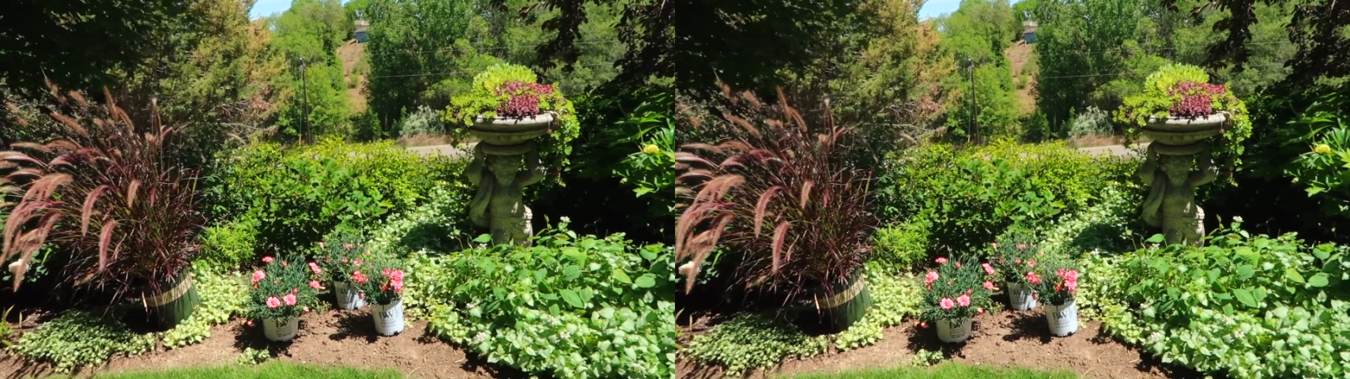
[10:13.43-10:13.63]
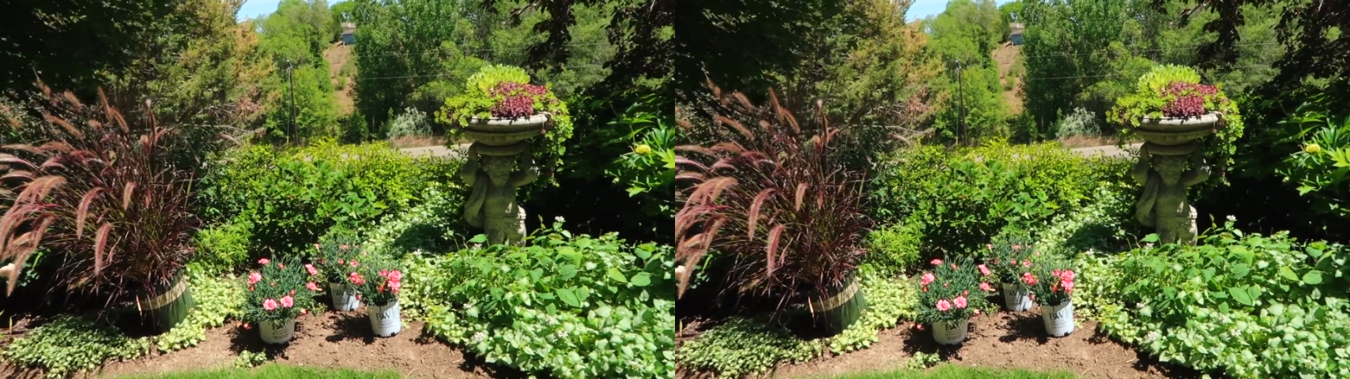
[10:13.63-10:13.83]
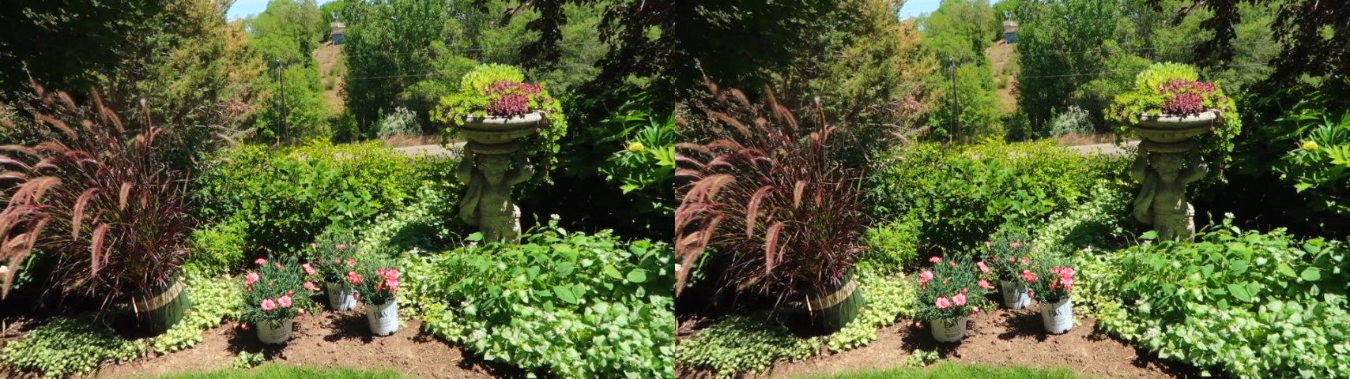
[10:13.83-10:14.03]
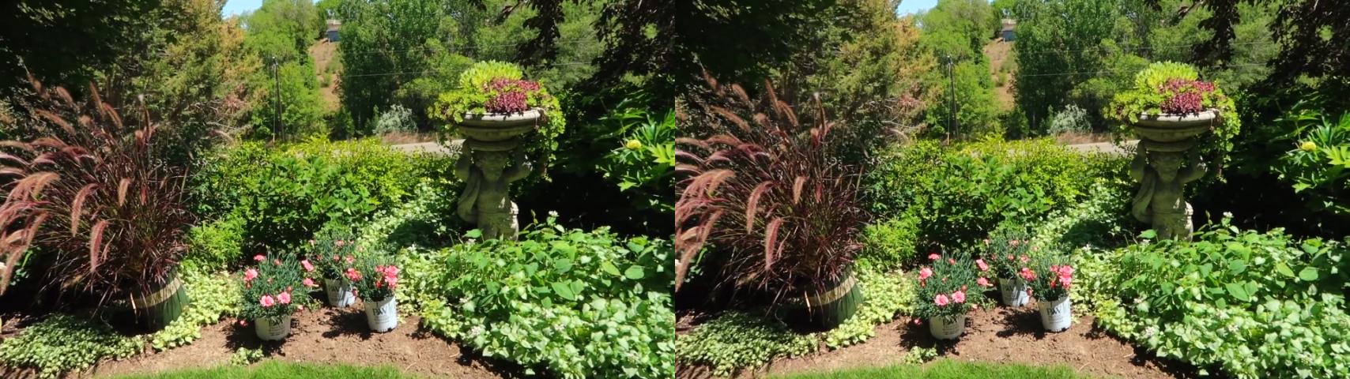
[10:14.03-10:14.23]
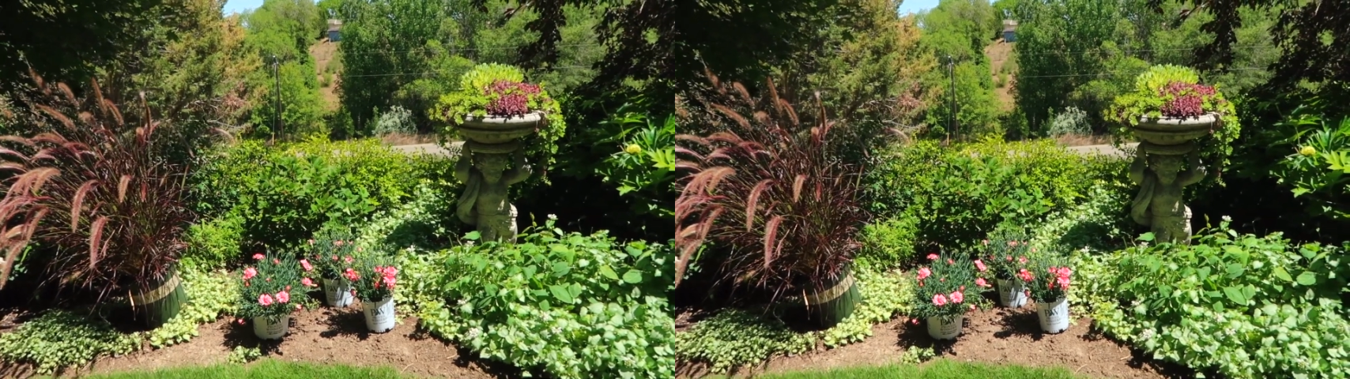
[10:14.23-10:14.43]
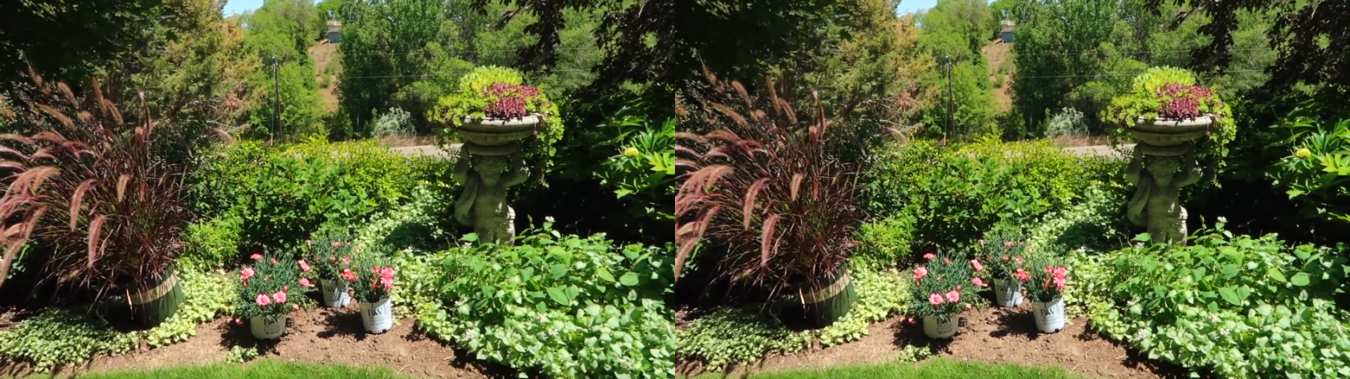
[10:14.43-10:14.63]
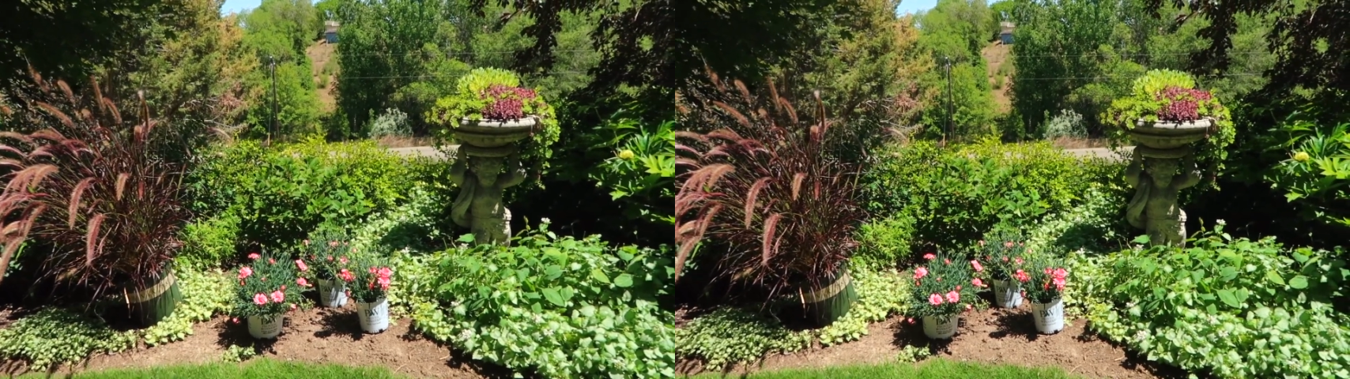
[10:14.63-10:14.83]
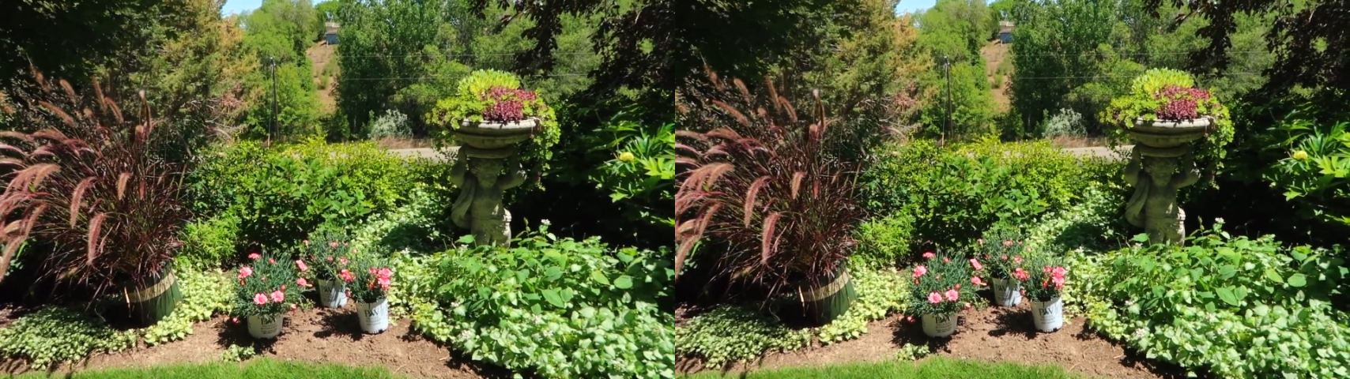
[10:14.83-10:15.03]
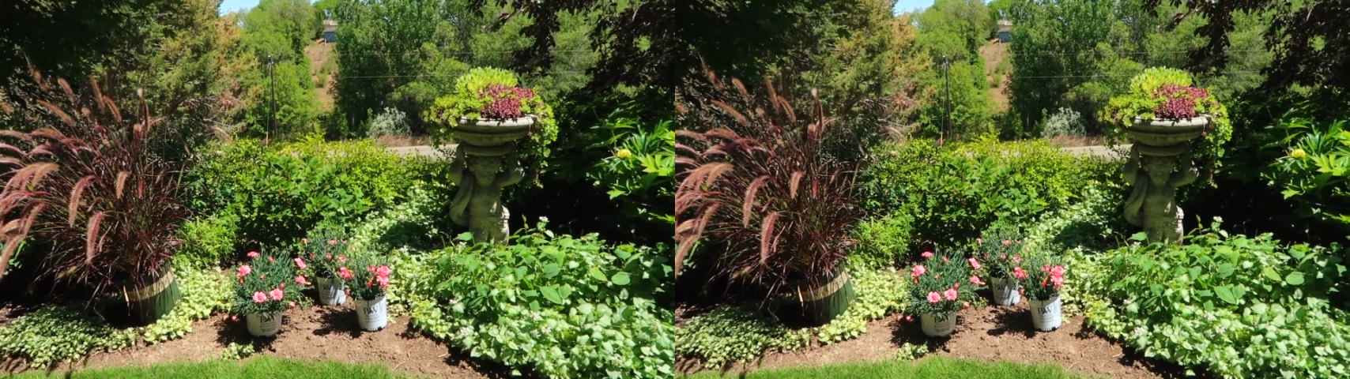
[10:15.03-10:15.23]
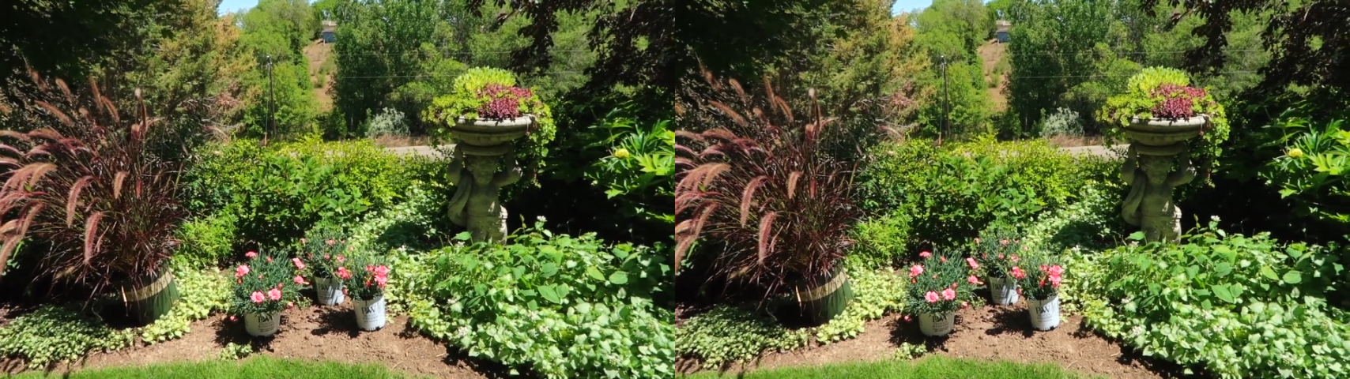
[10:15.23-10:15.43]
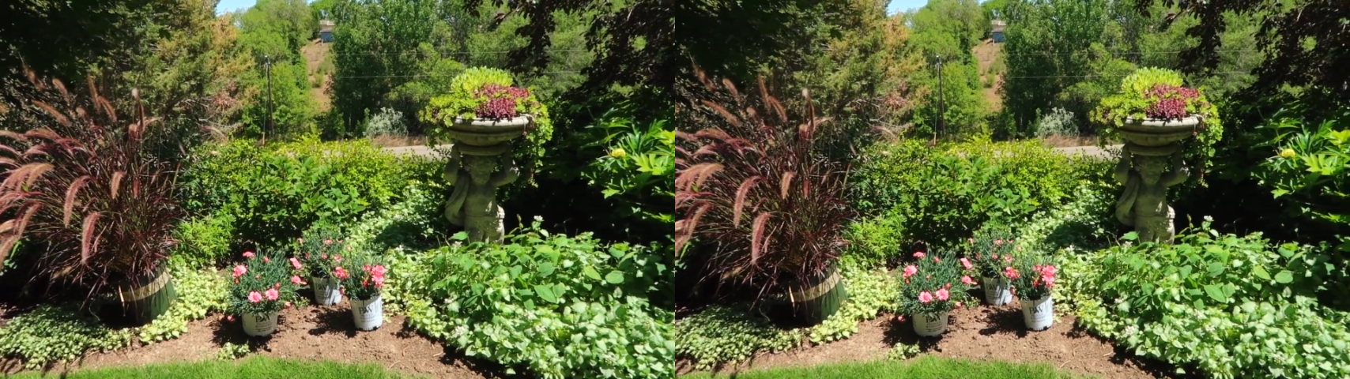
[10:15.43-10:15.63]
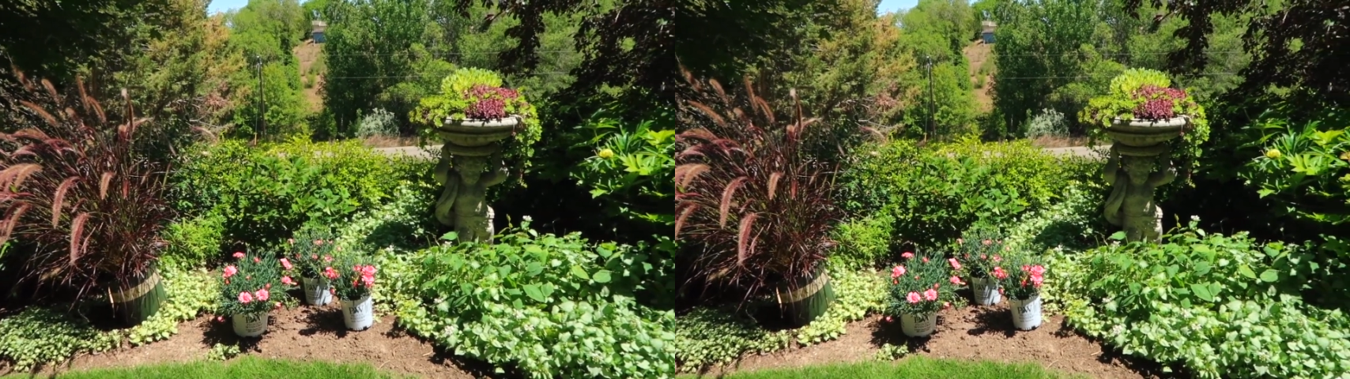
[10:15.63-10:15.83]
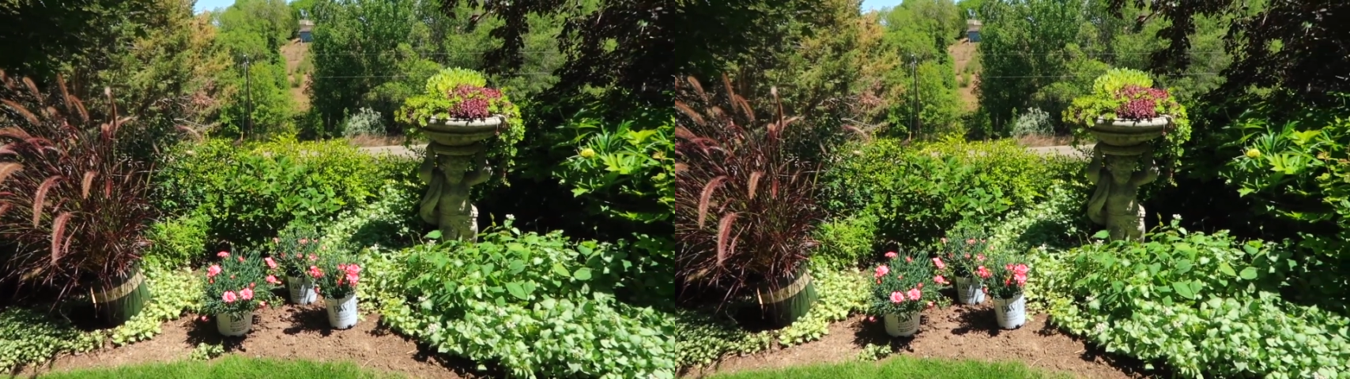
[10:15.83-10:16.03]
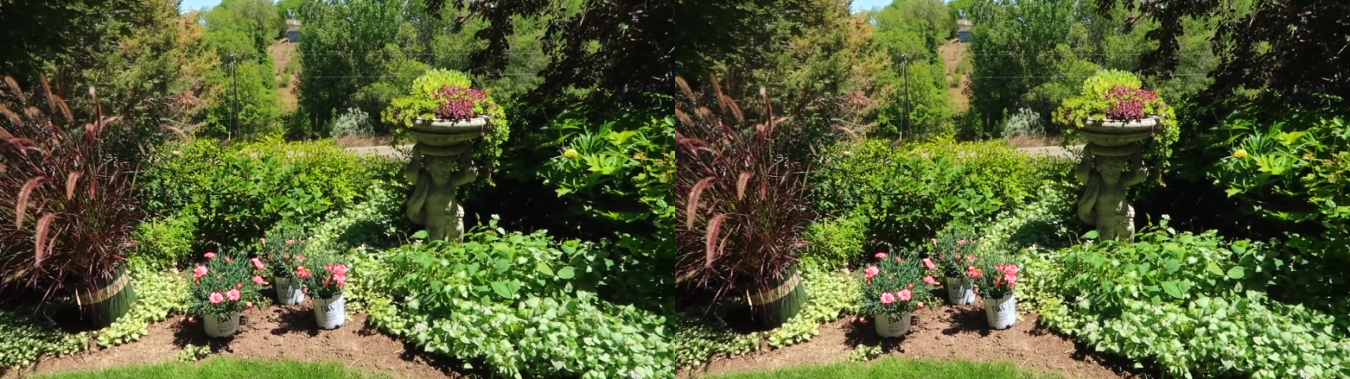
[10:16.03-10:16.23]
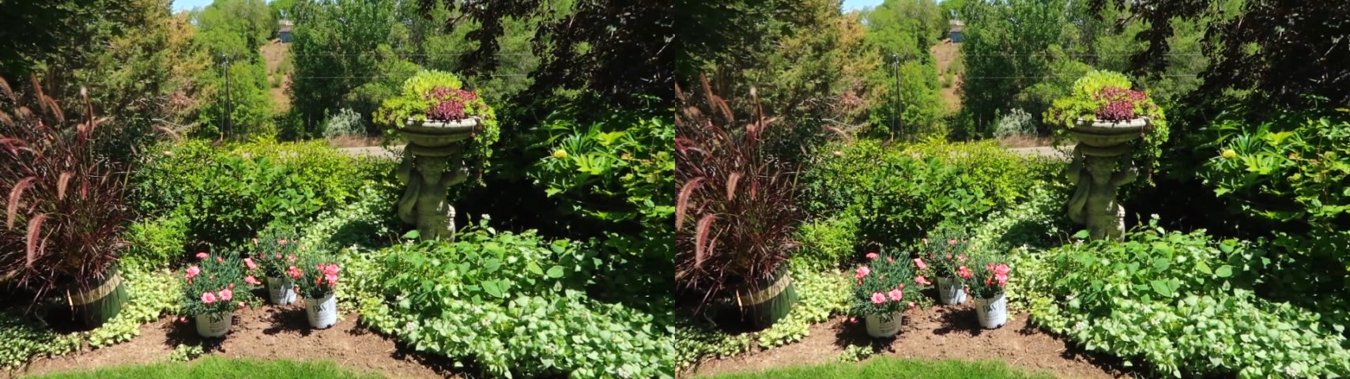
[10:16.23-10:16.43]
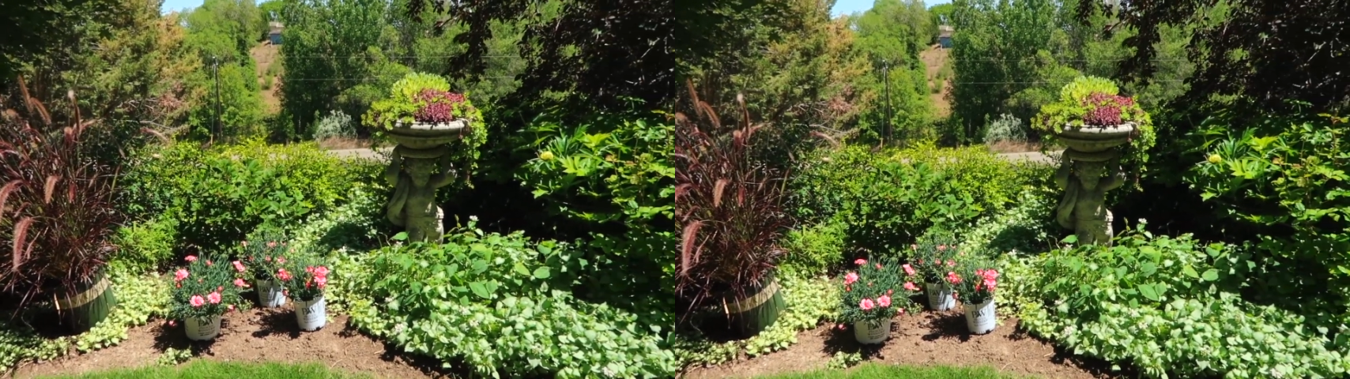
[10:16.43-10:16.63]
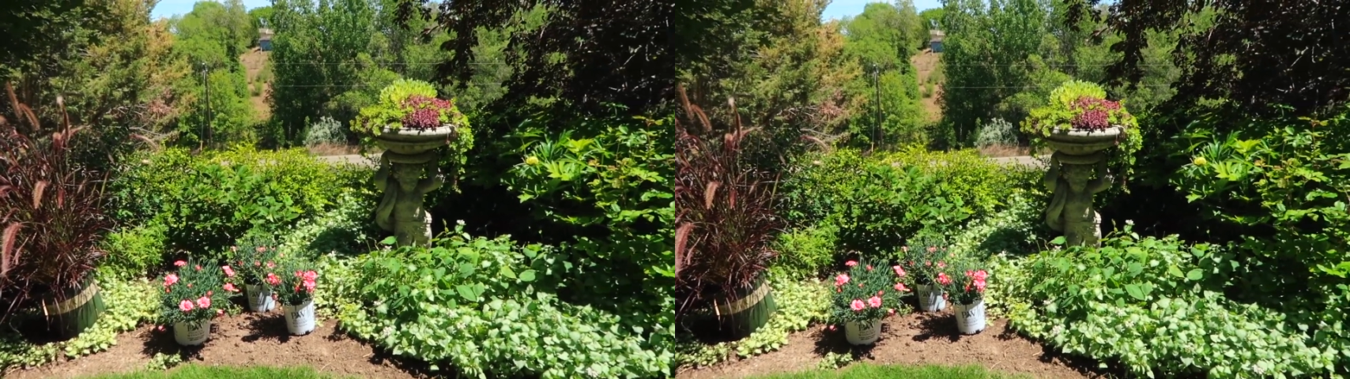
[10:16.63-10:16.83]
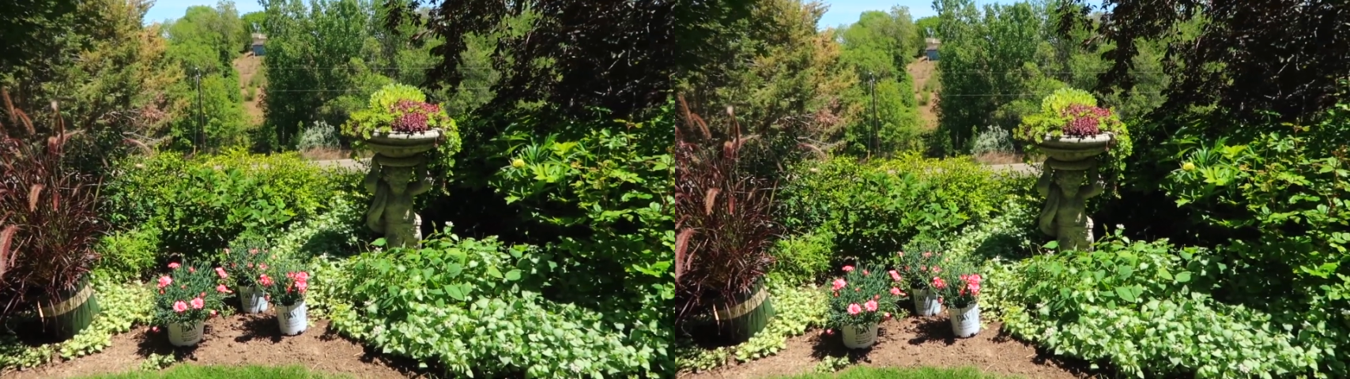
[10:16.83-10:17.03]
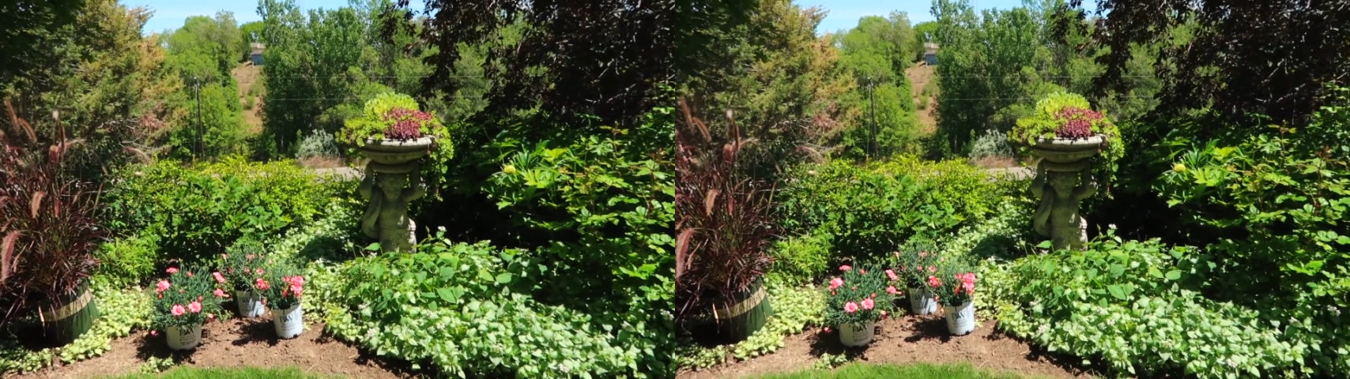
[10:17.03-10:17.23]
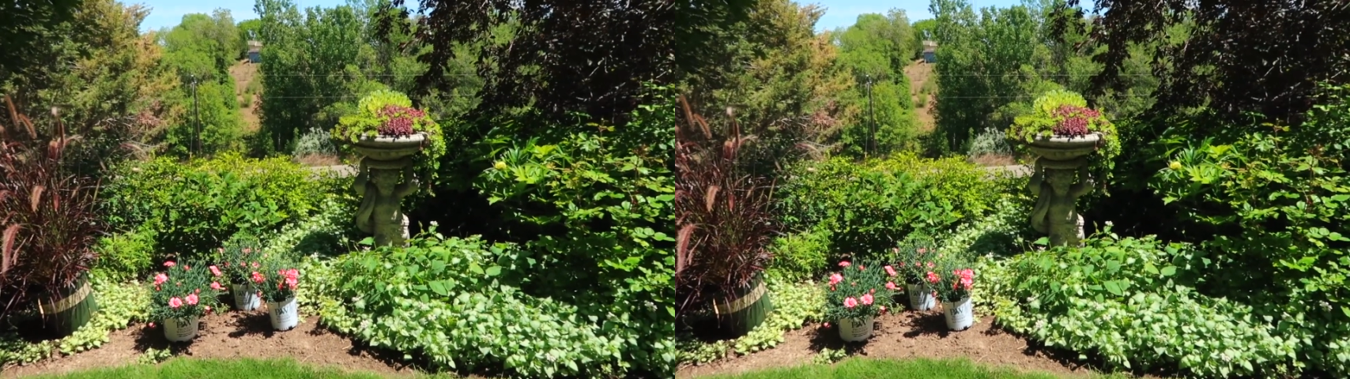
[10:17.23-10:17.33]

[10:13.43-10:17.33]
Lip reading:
No face is visible, so there are no lips to read.